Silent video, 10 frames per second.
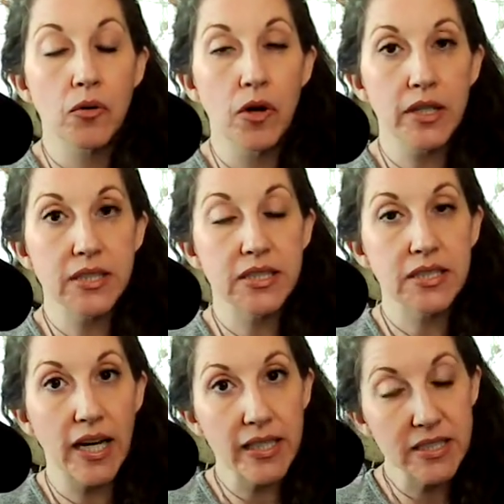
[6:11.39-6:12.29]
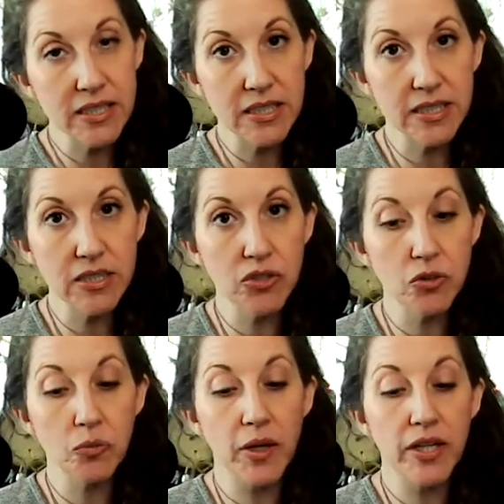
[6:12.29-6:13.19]
assess the
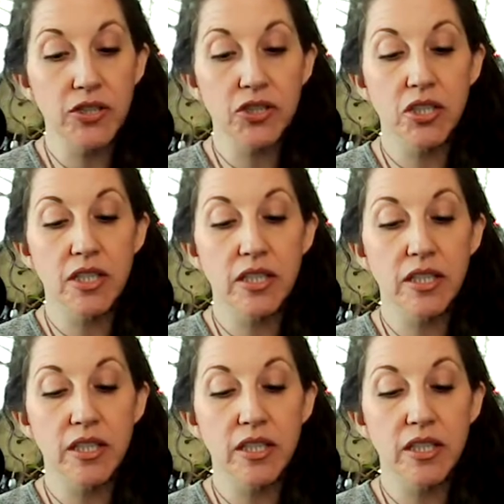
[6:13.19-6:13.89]
situation,